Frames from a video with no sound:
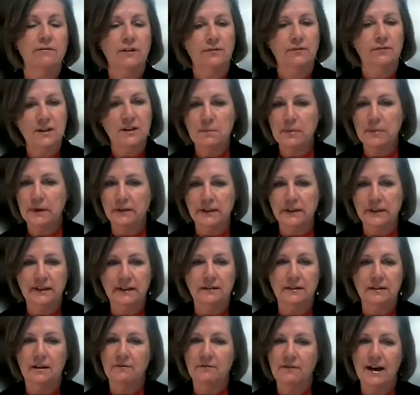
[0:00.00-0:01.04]
50
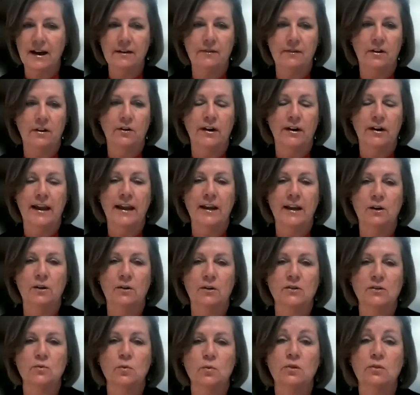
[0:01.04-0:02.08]
buildings on 500
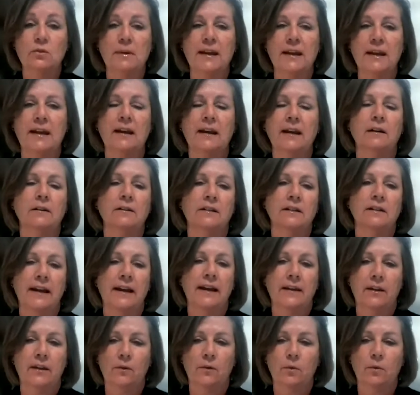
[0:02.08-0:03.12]
acres, was being held
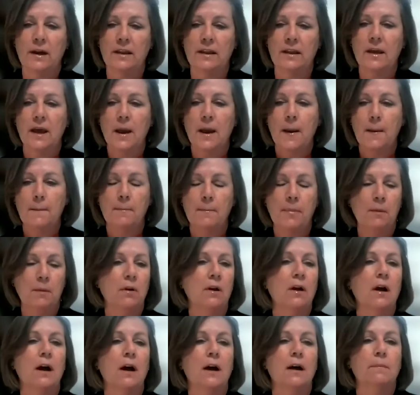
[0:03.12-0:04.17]
together with bubble
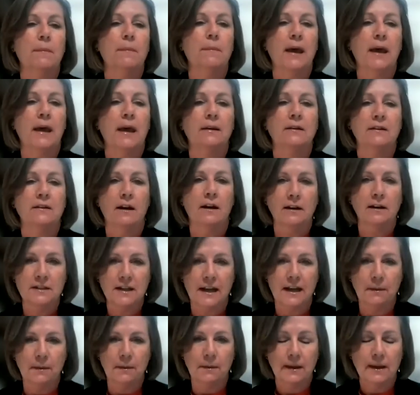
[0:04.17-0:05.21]
gum and duct
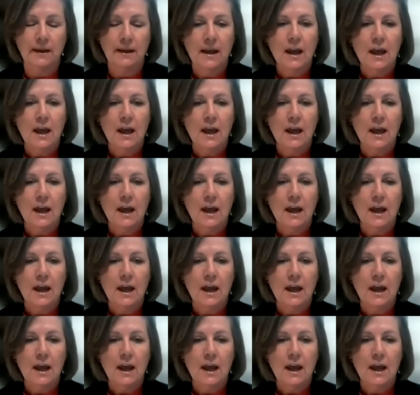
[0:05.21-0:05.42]
tape.